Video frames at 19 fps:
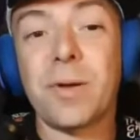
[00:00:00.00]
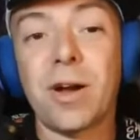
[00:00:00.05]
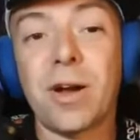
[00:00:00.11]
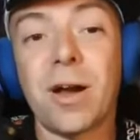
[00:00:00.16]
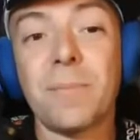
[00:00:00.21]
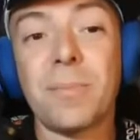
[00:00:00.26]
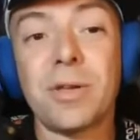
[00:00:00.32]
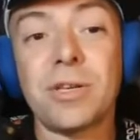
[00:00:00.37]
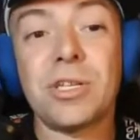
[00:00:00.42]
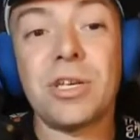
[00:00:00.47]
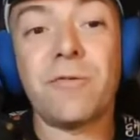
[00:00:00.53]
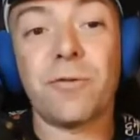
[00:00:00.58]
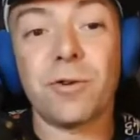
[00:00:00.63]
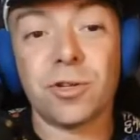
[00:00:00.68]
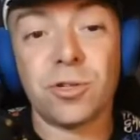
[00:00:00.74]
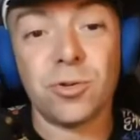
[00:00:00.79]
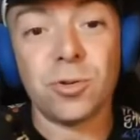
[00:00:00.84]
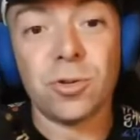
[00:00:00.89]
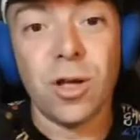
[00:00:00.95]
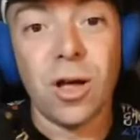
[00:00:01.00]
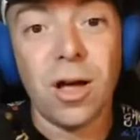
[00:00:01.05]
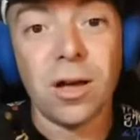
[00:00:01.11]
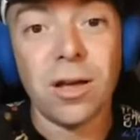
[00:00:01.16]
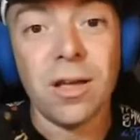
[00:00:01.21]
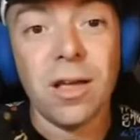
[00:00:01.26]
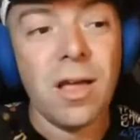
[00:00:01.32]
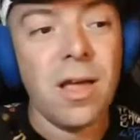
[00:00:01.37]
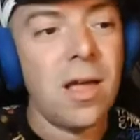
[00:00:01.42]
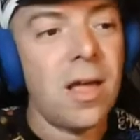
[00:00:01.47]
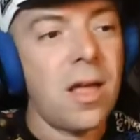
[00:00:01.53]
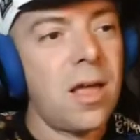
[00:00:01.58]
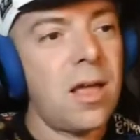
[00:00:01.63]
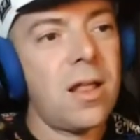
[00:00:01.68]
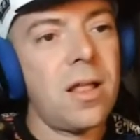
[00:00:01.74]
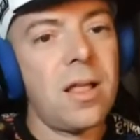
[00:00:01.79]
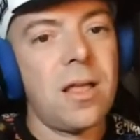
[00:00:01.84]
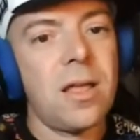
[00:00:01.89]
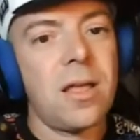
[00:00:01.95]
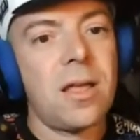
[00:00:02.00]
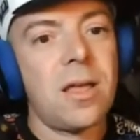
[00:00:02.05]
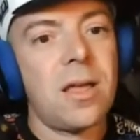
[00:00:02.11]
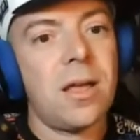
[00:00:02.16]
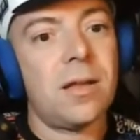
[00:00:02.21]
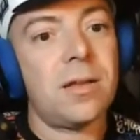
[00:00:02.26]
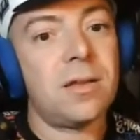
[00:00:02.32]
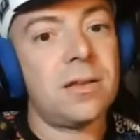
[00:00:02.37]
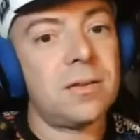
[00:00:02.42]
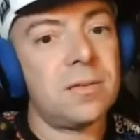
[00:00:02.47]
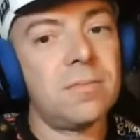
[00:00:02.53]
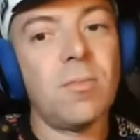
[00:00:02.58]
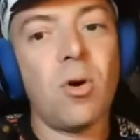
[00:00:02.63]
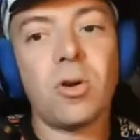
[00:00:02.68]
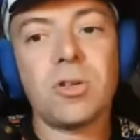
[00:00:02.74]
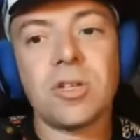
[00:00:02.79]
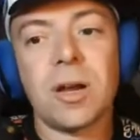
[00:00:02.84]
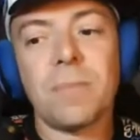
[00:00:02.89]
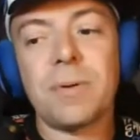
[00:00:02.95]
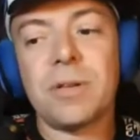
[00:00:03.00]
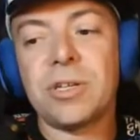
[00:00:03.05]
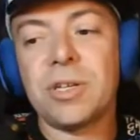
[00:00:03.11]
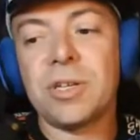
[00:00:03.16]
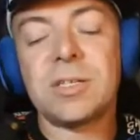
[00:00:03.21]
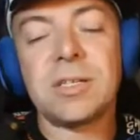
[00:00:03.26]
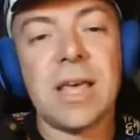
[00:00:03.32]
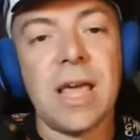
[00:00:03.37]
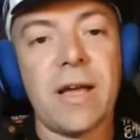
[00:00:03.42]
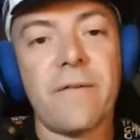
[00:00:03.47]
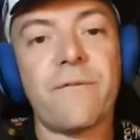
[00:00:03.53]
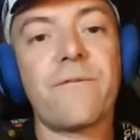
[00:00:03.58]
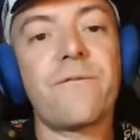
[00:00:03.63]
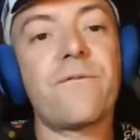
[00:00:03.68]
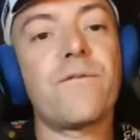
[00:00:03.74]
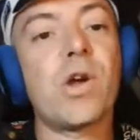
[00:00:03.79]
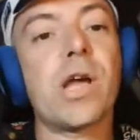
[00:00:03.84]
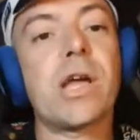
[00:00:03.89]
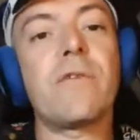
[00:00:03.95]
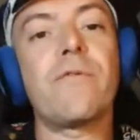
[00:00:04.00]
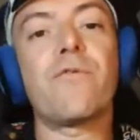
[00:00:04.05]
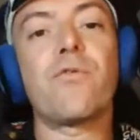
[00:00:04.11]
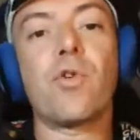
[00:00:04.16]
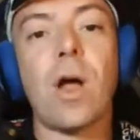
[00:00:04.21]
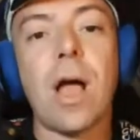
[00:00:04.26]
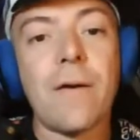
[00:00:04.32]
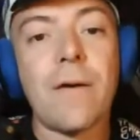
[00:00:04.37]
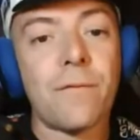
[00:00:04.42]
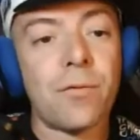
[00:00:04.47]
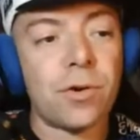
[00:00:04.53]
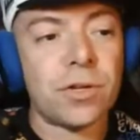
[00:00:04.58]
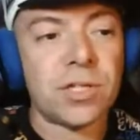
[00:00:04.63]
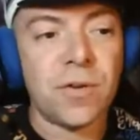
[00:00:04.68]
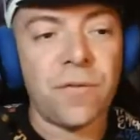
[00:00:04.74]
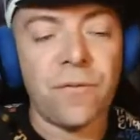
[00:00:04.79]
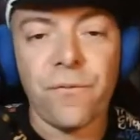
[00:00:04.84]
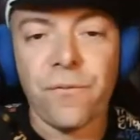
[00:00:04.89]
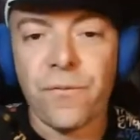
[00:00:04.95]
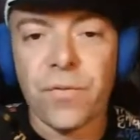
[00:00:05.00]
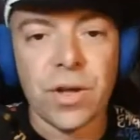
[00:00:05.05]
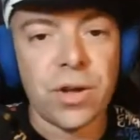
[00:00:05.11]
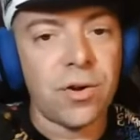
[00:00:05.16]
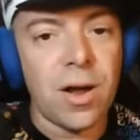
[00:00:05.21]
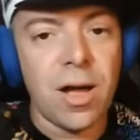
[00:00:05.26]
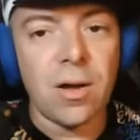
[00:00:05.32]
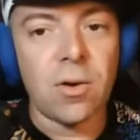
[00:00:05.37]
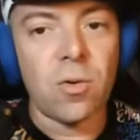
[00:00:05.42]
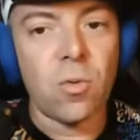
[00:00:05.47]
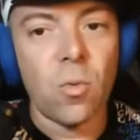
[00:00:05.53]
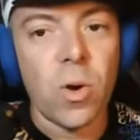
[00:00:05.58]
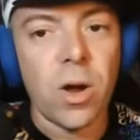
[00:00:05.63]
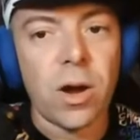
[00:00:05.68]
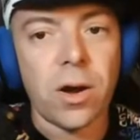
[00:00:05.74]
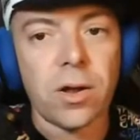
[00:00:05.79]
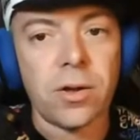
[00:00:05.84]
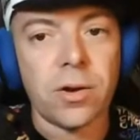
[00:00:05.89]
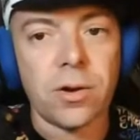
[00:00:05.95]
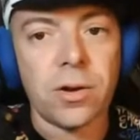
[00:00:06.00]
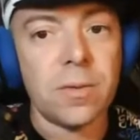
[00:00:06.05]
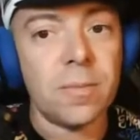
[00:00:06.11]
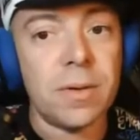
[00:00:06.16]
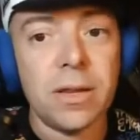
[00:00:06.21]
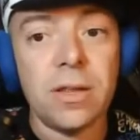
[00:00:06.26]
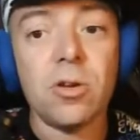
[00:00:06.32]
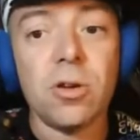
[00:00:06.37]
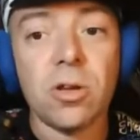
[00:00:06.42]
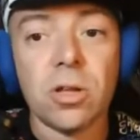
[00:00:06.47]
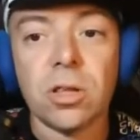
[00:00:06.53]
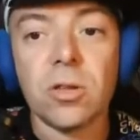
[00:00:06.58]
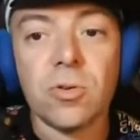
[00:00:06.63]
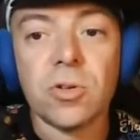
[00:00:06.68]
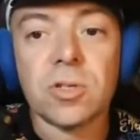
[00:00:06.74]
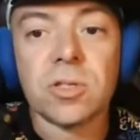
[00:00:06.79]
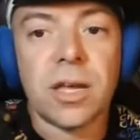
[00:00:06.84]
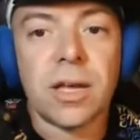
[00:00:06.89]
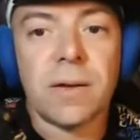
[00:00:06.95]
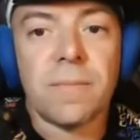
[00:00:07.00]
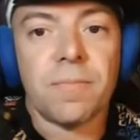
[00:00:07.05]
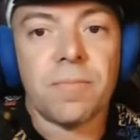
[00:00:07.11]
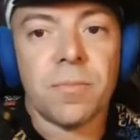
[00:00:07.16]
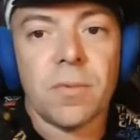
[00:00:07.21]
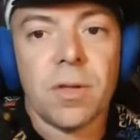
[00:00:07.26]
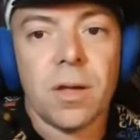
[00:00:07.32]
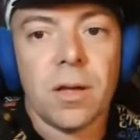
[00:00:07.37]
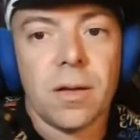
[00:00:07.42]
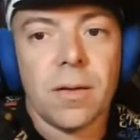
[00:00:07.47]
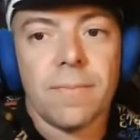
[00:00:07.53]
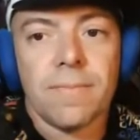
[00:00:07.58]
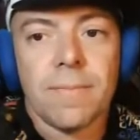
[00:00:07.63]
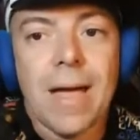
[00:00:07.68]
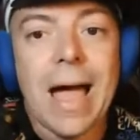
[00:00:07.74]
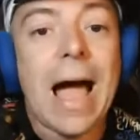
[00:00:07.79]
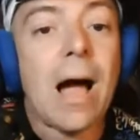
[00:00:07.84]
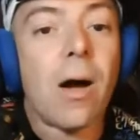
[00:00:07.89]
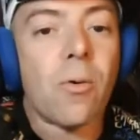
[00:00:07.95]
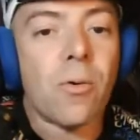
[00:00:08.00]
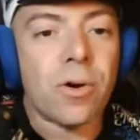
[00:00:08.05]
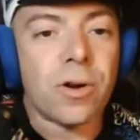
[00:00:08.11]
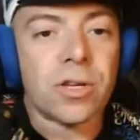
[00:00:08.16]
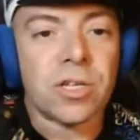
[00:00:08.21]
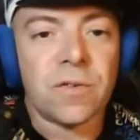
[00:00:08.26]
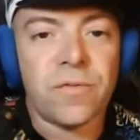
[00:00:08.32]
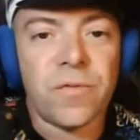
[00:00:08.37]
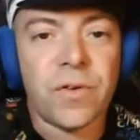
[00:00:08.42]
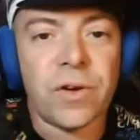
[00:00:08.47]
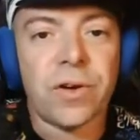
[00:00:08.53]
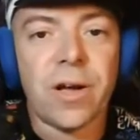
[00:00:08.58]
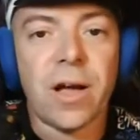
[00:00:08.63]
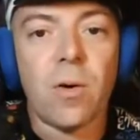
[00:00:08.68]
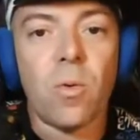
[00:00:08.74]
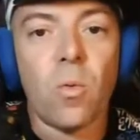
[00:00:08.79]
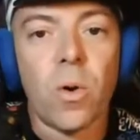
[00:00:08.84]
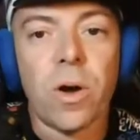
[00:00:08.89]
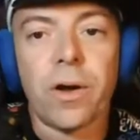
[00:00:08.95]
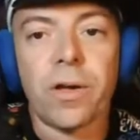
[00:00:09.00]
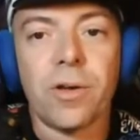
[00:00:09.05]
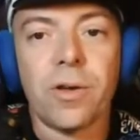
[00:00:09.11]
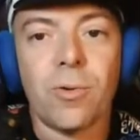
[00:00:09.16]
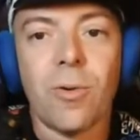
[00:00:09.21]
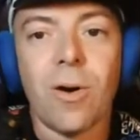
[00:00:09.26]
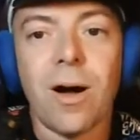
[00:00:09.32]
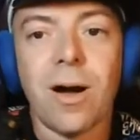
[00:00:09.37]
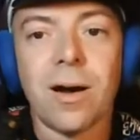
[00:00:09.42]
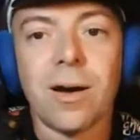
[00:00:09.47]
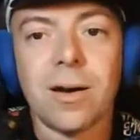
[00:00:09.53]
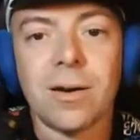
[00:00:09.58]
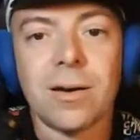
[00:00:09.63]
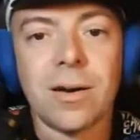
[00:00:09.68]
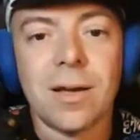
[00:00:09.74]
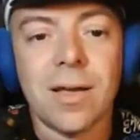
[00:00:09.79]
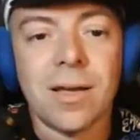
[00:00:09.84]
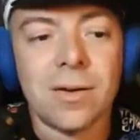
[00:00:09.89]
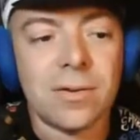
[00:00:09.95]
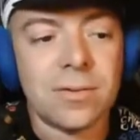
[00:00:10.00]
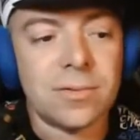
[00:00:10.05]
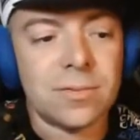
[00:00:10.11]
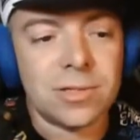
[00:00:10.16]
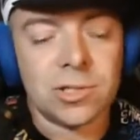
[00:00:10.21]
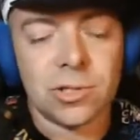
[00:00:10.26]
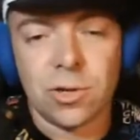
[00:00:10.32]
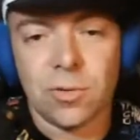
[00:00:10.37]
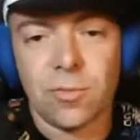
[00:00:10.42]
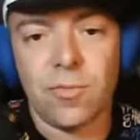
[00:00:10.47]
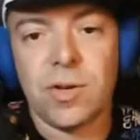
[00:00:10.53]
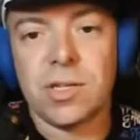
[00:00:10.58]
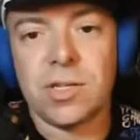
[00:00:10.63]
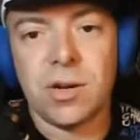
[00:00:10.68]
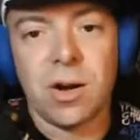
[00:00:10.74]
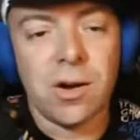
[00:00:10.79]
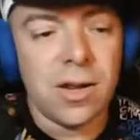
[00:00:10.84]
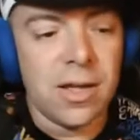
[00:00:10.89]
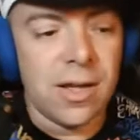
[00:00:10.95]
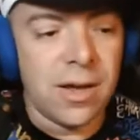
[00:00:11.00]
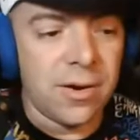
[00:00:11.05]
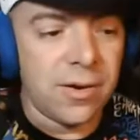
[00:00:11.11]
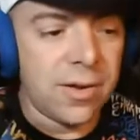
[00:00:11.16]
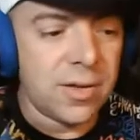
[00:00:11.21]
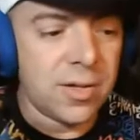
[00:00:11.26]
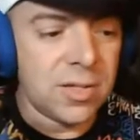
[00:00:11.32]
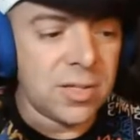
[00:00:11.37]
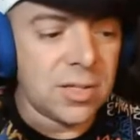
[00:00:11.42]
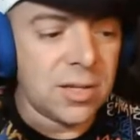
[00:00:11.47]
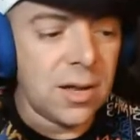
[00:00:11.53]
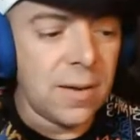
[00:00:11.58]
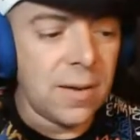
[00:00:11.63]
an RPG for too long, most RPGs take freaking forever to figure out where you're. I mean, you could lose like hours figuring out where you are and sort of restarting areas.